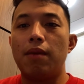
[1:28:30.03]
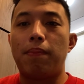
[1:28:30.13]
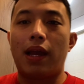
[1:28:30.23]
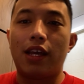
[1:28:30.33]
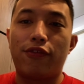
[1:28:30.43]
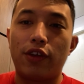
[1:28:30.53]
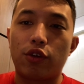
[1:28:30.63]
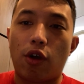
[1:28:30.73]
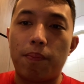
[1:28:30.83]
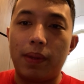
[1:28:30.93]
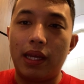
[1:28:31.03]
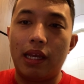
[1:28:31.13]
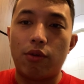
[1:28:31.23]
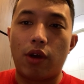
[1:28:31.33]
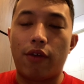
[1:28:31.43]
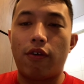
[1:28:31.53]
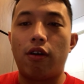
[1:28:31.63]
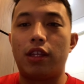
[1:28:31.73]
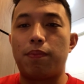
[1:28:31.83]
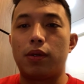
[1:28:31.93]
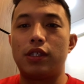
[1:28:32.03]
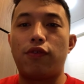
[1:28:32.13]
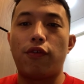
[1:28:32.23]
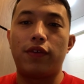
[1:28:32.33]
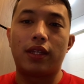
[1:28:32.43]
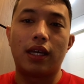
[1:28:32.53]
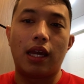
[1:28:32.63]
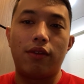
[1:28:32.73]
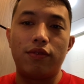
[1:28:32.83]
Buyer fail to complete will have all deposit forfeited,